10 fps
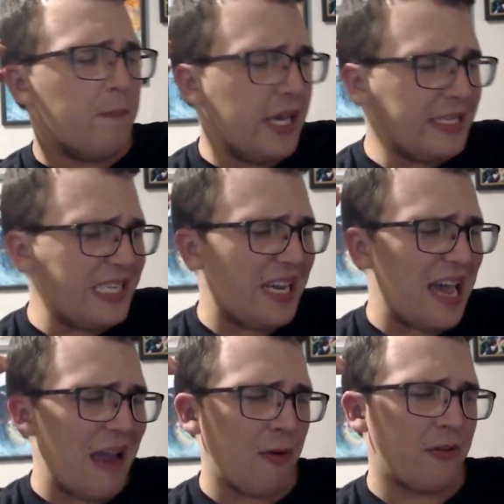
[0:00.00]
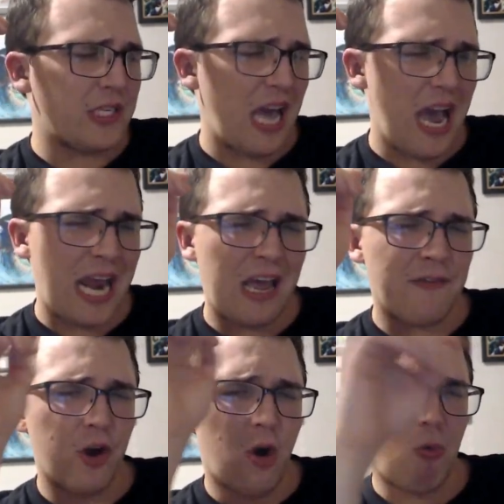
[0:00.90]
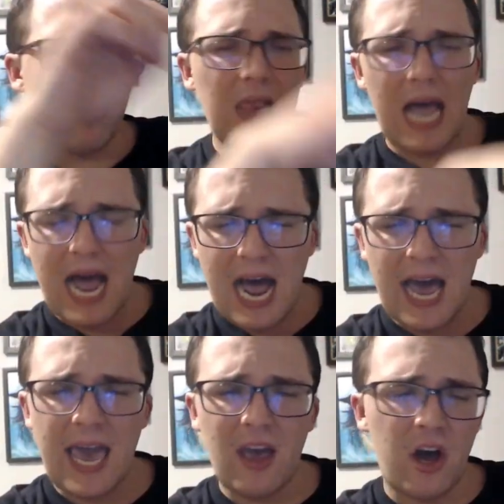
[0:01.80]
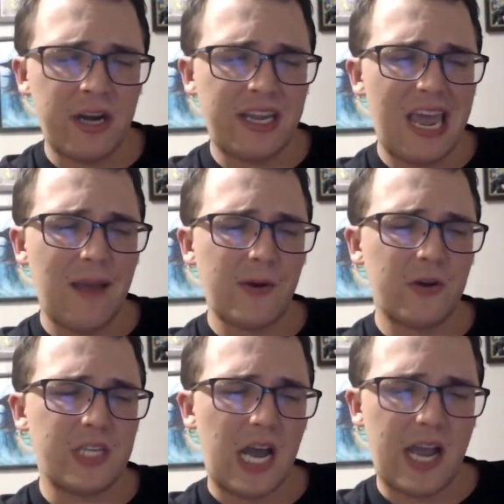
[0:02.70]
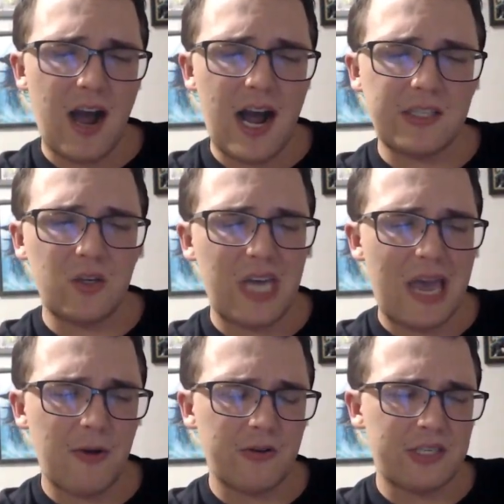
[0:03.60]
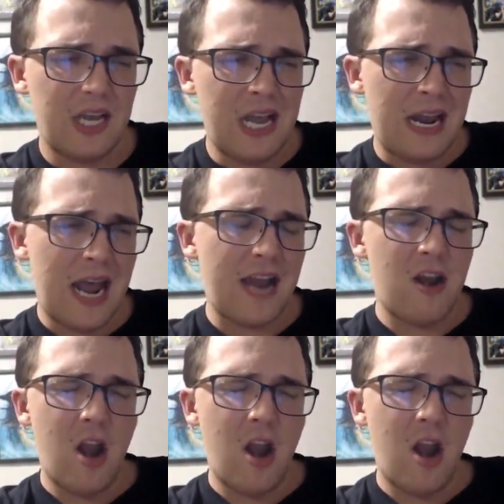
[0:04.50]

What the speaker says: PC gamers kind of rely on gamers, console gamers, not